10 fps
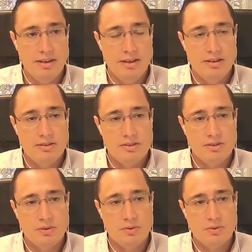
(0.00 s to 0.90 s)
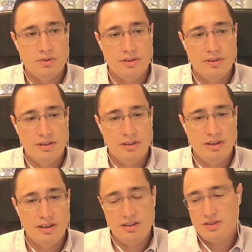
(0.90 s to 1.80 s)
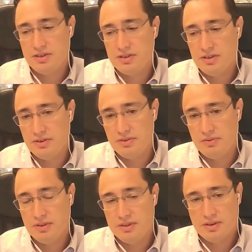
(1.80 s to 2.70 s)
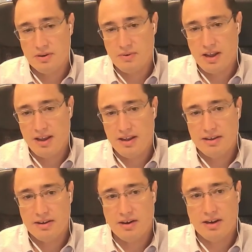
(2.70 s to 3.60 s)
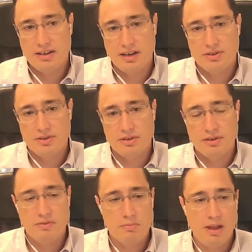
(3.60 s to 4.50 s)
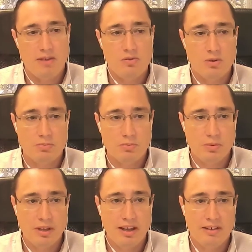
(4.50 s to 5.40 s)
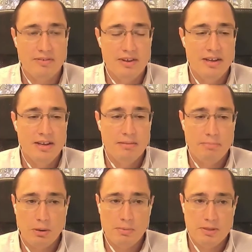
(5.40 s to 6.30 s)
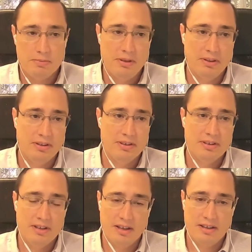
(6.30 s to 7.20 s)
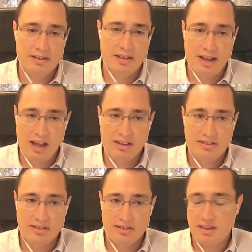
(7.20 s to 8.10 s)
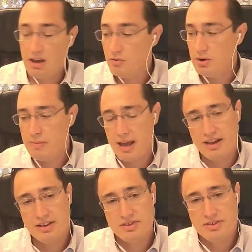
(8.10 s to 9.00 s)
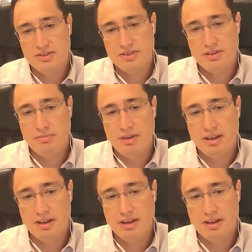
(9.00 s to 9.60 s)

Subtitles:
So in addition to this array architecture of the platform, we have purpose-built analysis software packages that make